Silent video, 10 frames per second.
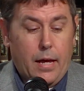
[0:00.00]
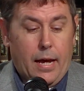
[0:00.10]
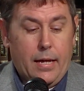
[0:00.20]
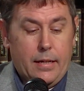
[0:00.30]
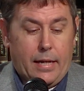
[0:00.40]

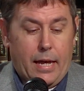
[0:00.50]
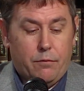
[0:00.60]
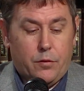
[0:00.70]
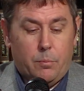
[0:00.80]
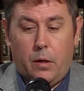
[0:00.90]
And it came
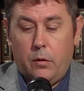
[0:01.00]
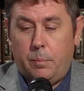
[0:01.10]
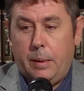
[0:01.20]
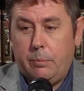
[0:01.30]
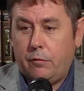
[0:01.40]
from other
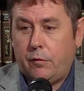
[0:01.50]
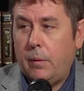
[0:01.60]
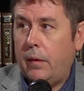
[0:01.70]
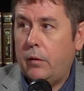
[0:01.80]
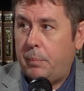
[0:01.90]
people, from
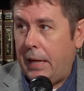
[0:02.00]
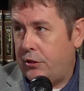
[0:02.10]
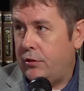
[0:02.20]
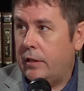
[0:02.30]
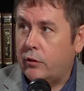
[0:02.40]
other
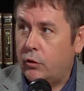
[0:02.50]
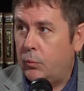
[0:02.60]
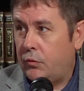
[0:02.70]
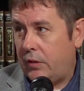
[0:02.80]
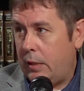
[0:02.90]
patriot
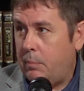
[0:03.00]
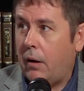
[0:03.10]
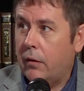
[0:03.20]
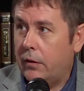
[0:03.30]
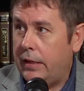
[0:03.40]
groups, Tea
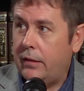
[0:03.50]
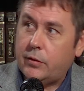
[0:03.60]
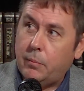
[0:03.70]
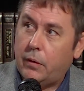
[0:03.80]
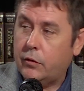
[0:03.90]
Party,
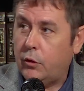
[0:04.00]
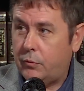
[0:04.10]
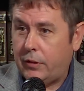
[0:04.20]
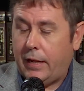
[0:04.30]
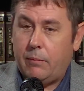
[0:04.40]
some other
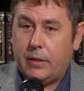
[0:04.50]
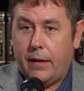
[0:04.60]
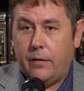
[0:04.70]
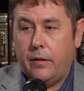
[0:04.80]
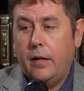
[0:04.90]
groups that came
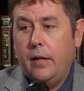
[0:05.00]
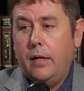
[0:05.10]
together